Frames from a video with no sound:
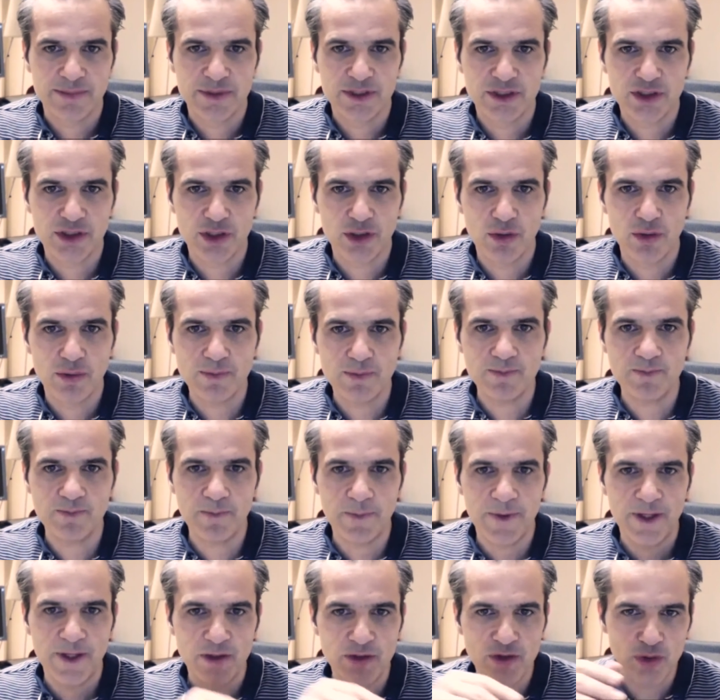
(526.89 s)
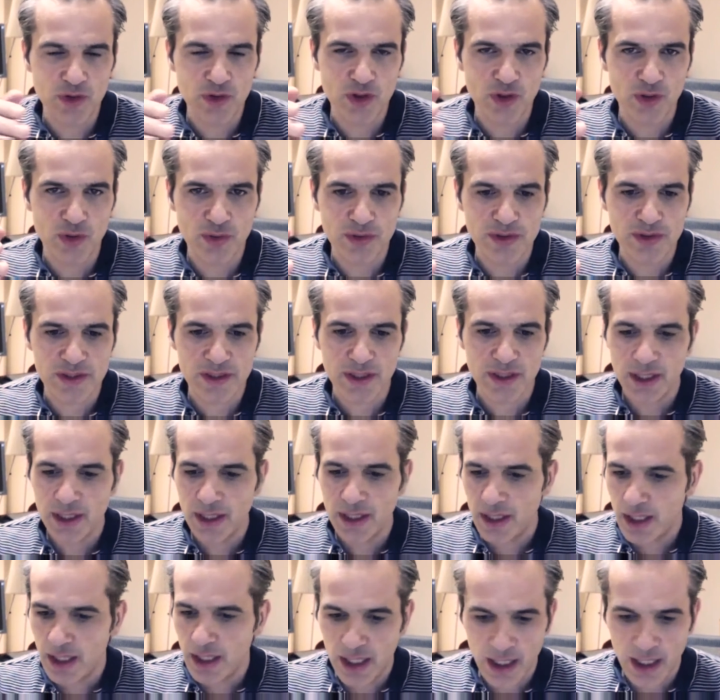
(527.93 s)
So you use
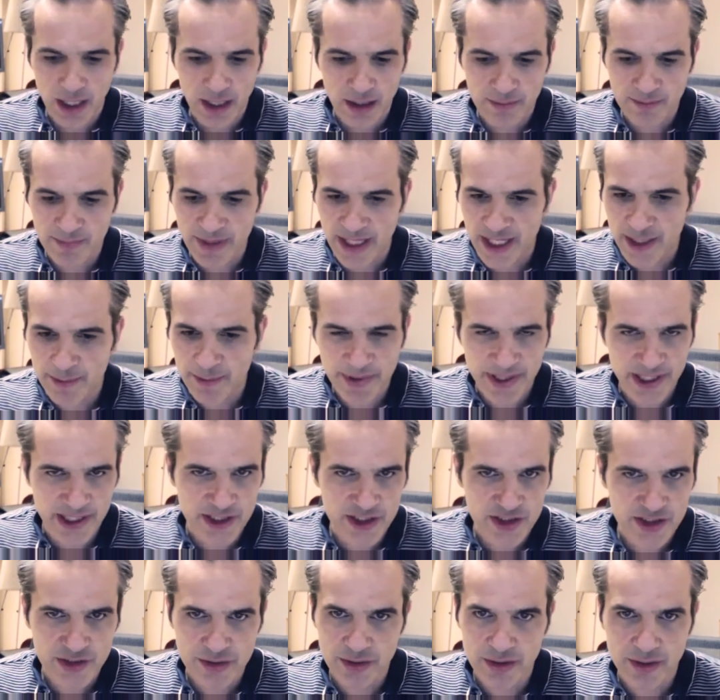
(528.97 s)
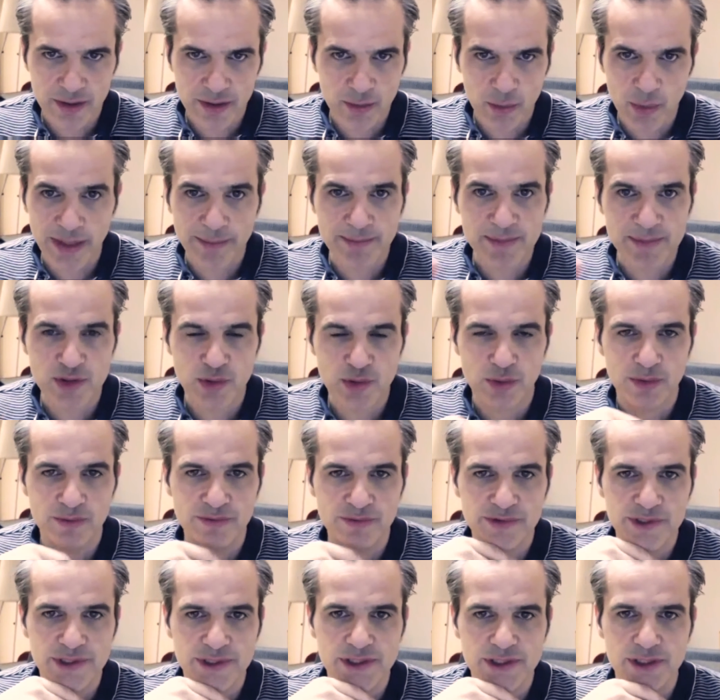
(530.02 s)
Apex Web
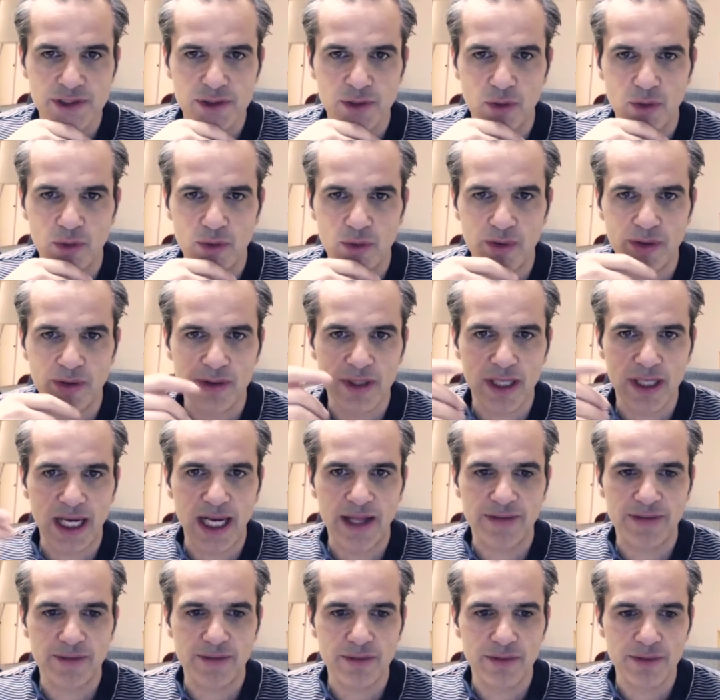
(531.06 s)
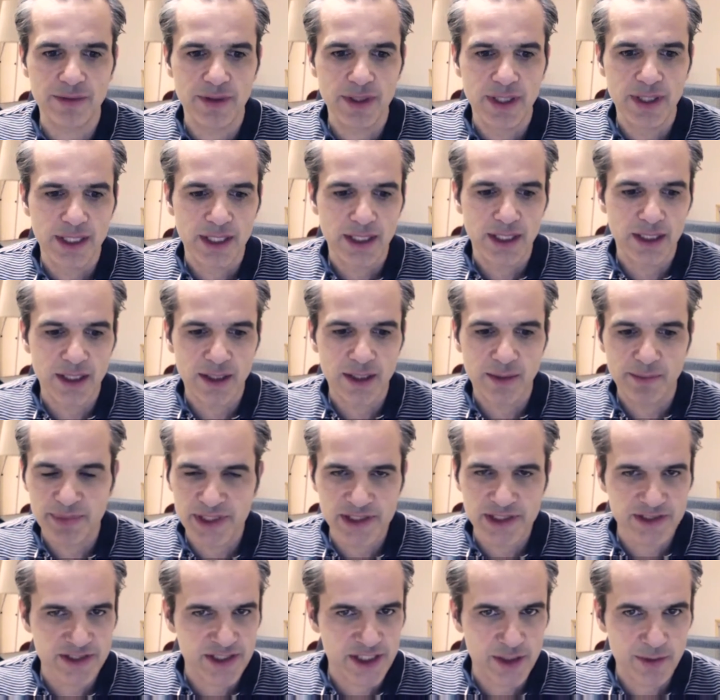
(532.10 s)
Service or other
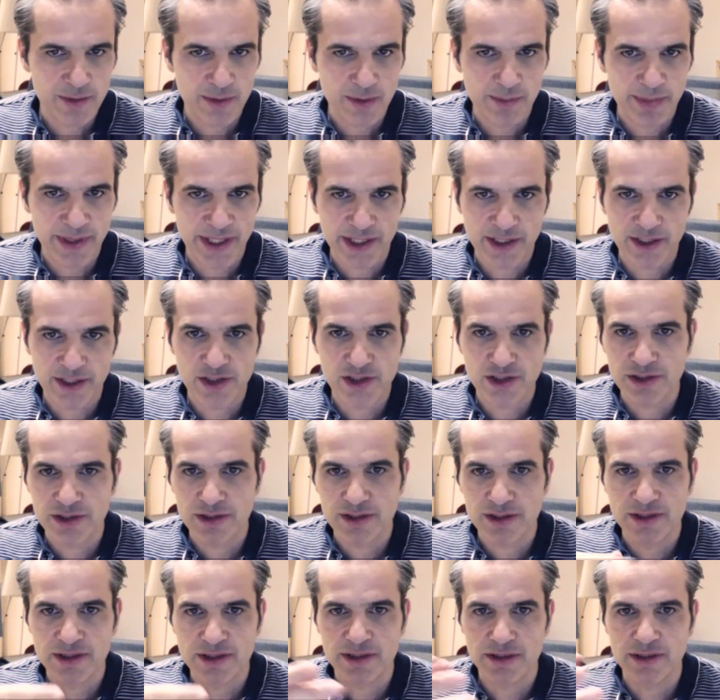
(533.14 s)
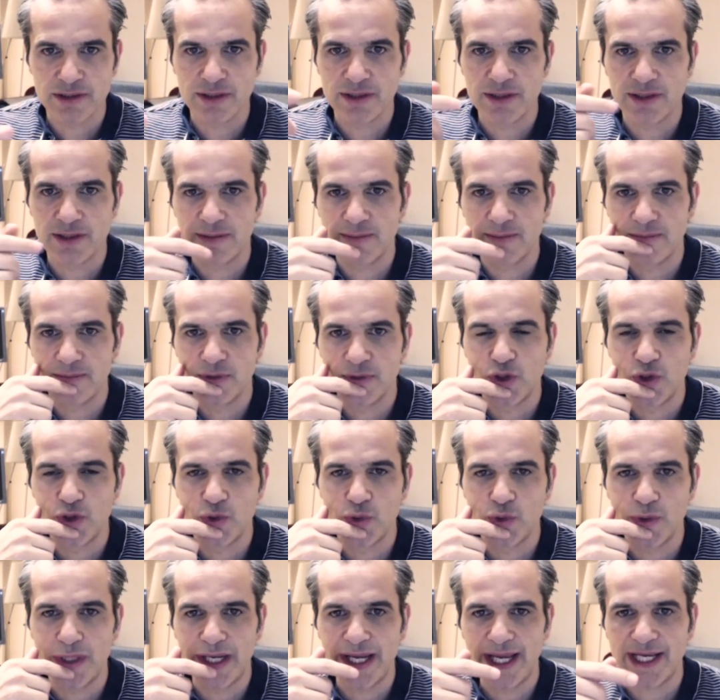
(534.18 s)
PostgreSQL packages
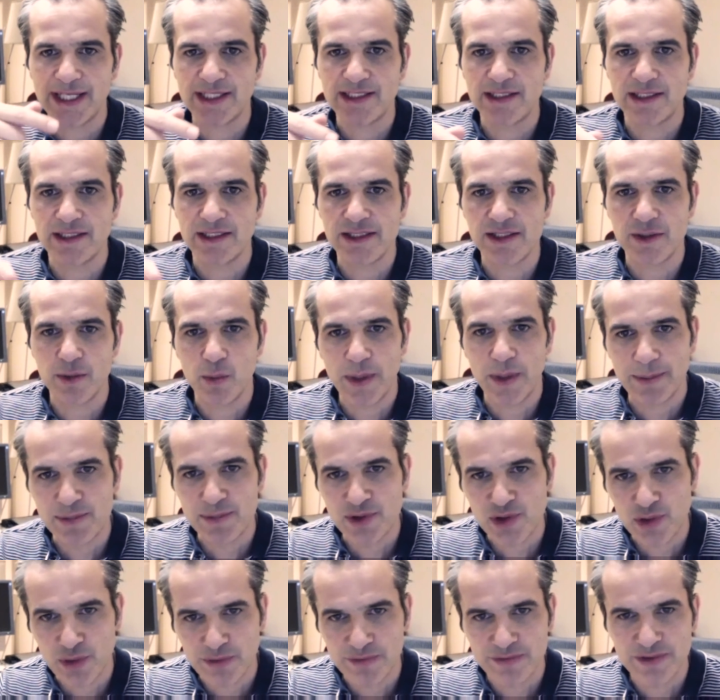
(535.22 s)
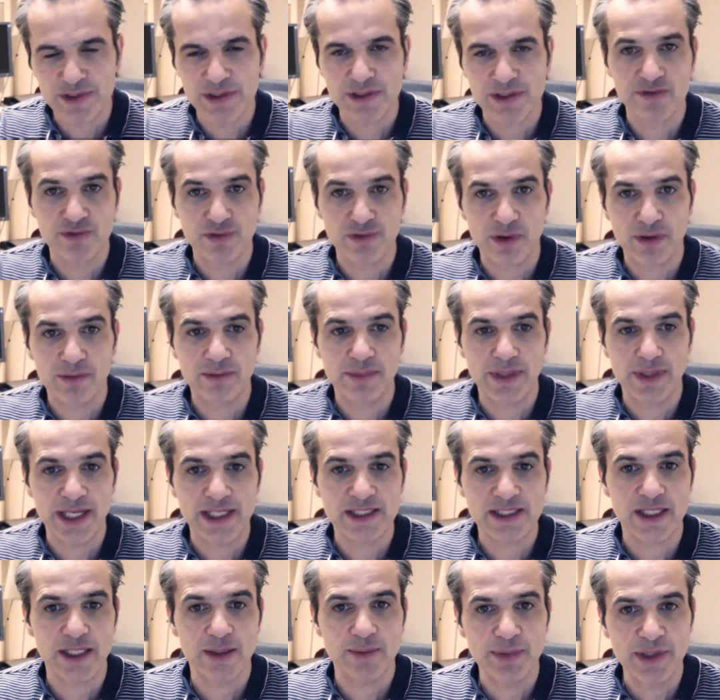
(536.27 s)
to access the web services from
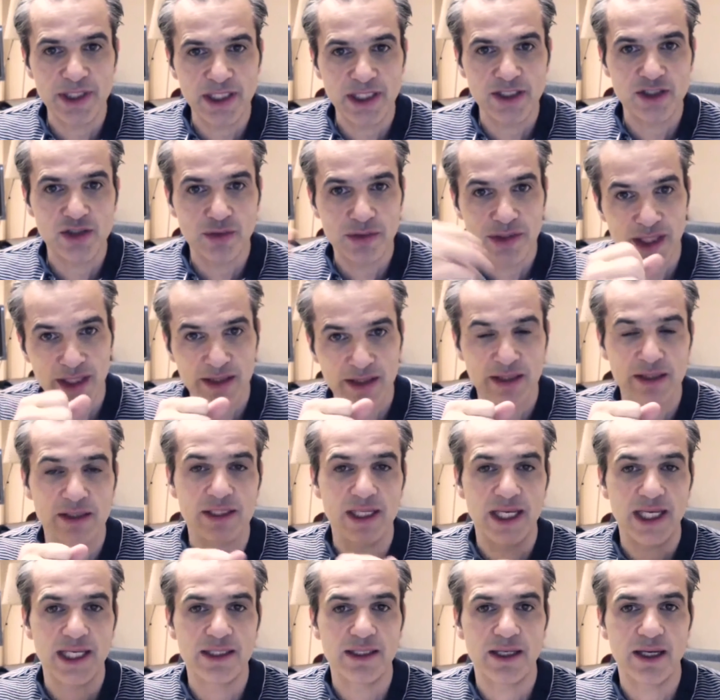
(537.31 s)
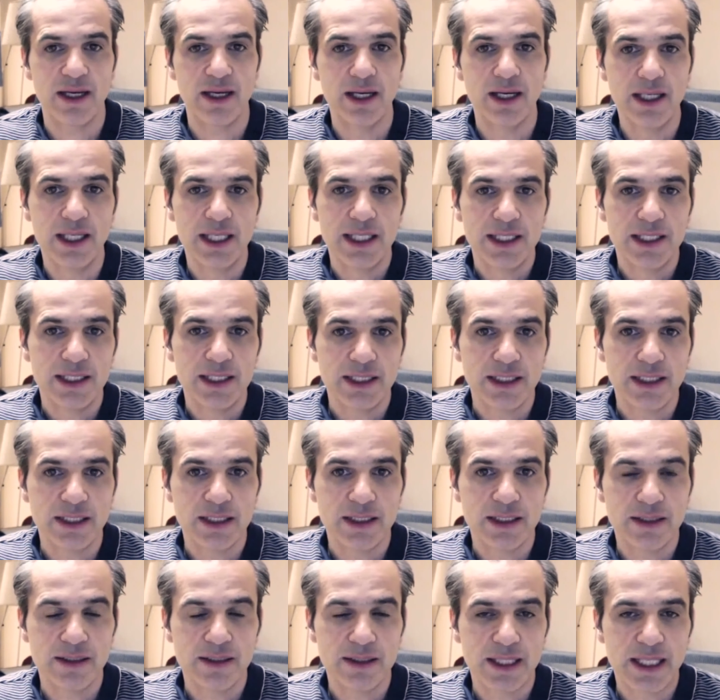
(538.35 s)
SAP to get the data
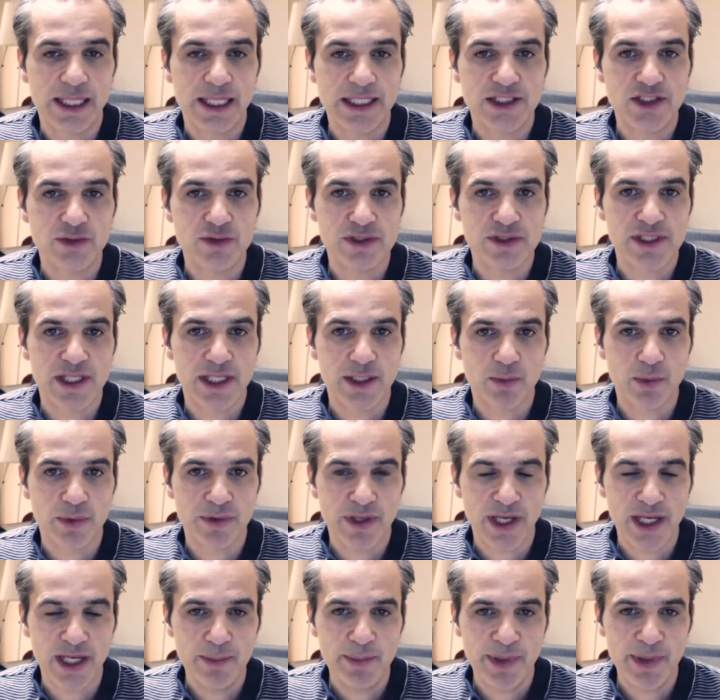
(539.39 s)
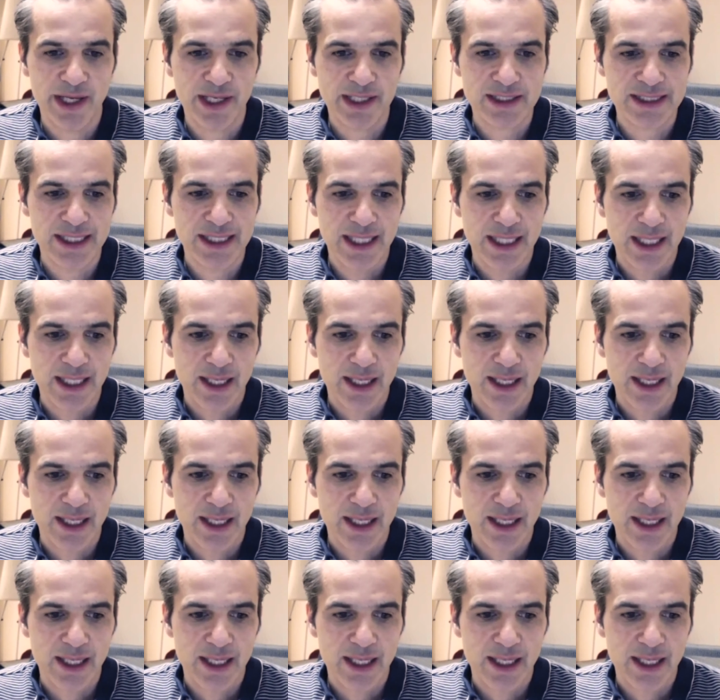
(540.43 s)
and use that with Apex.